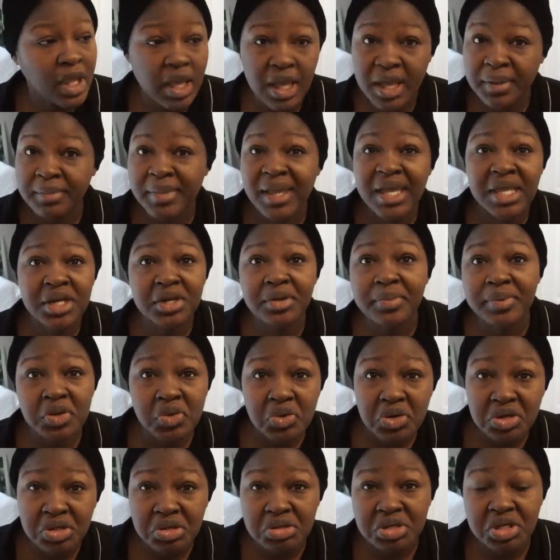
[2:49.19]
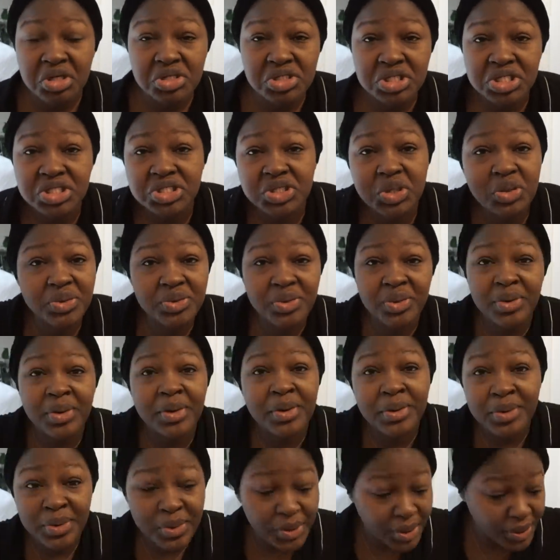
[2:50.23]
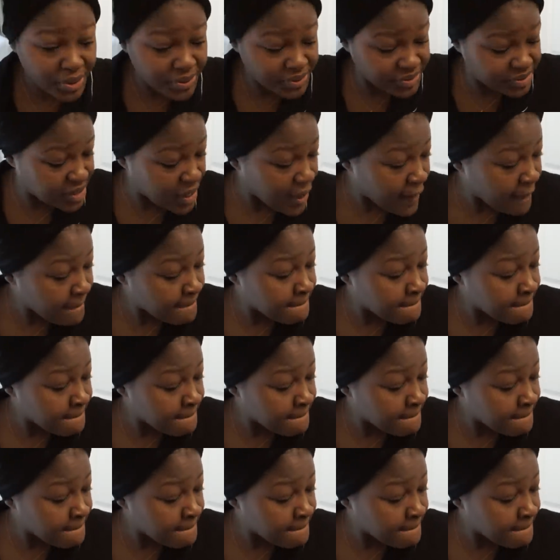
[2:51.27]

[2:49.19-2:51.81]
I may end up in nursing school, who knows.